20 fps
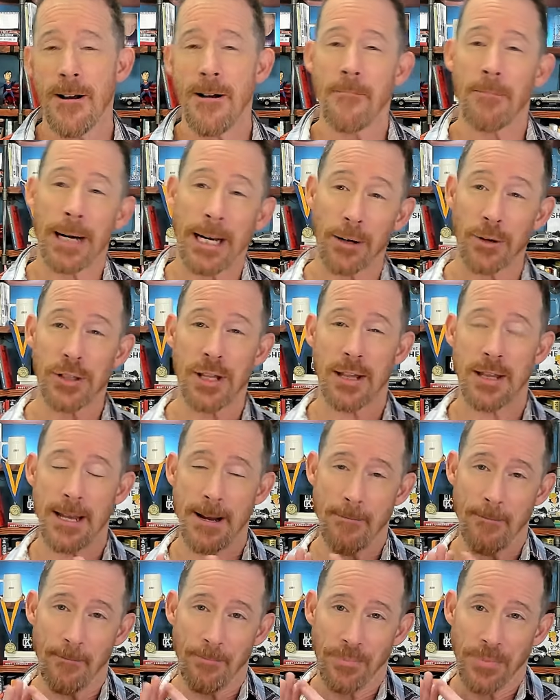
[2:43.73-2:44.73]
But here's the
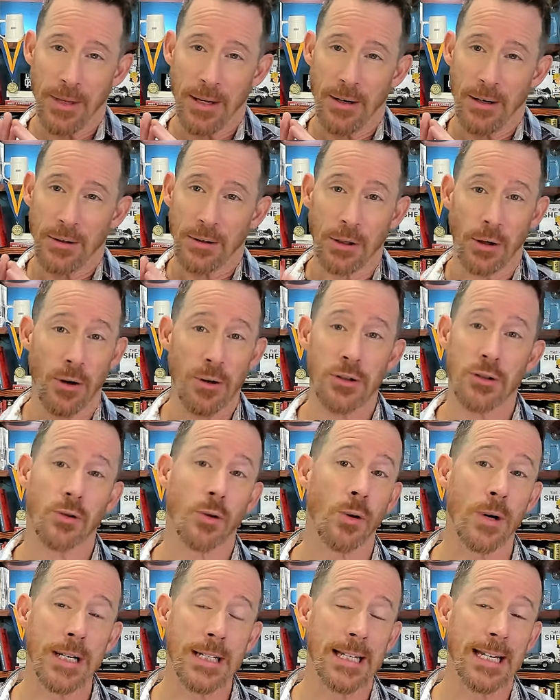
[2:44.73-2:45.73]
thing. There are
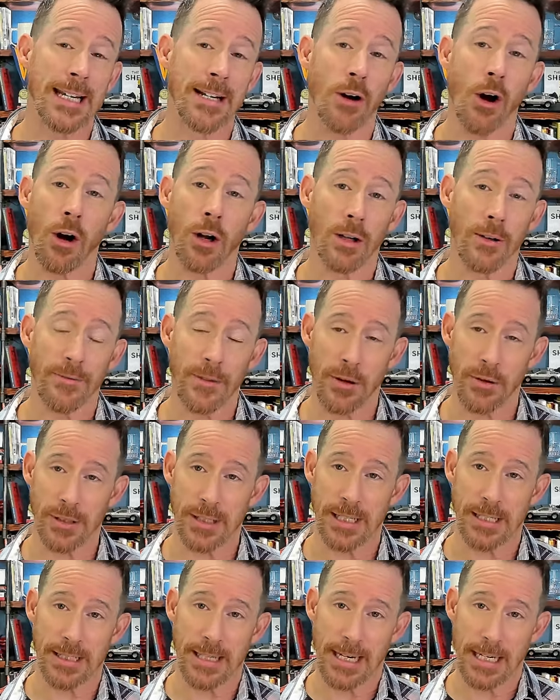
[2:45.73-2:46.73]
stories in all of those
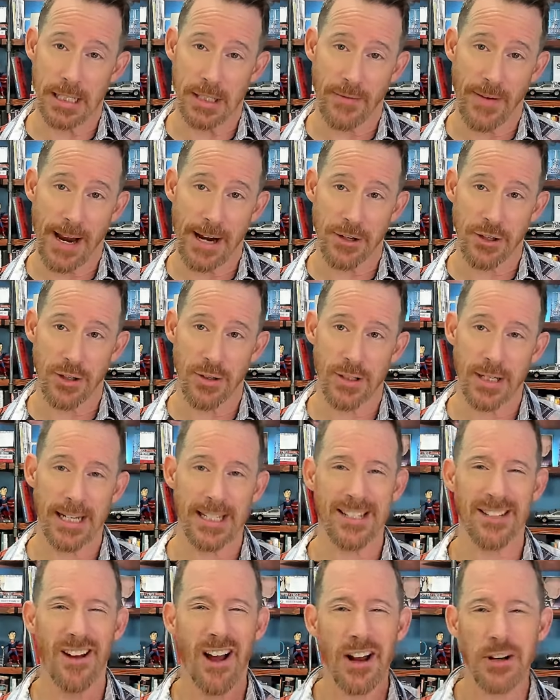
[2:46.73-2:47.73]
dissatisfactions.
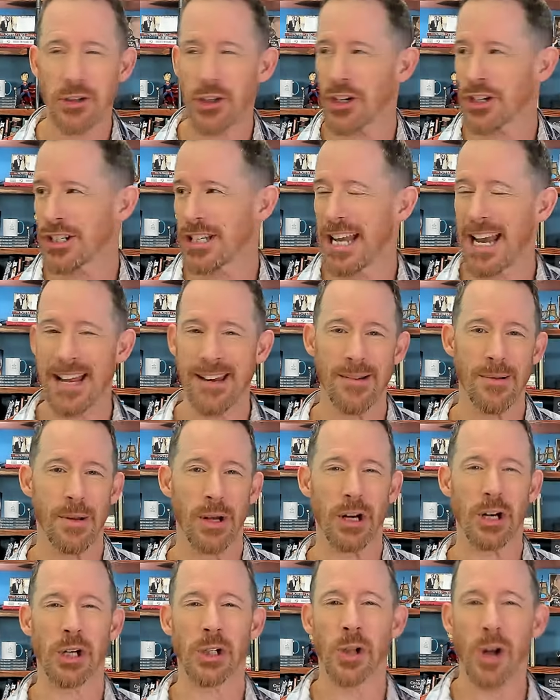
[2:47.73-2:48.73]
It's not just that
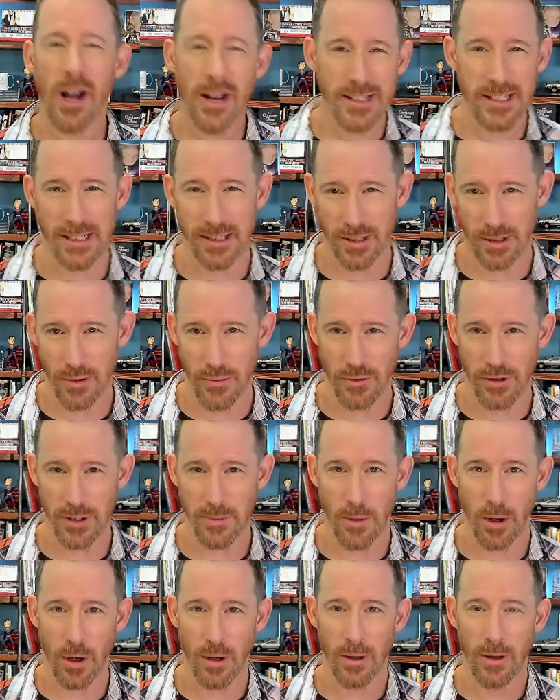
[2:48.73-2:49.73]
the closet's too
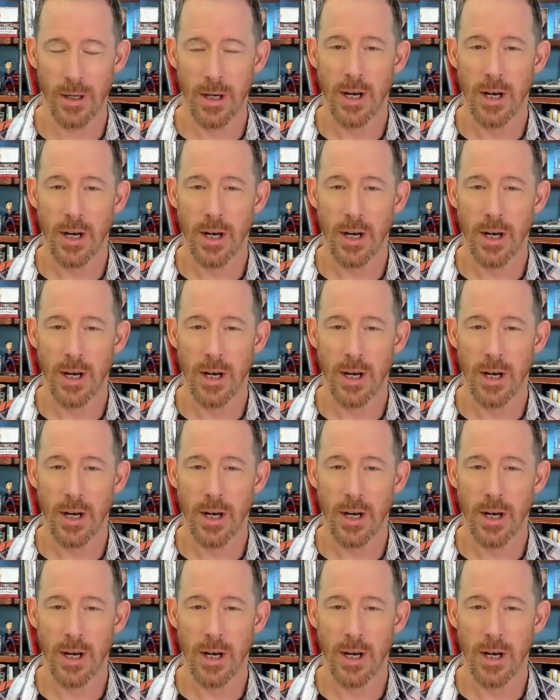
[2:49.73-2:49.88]
small.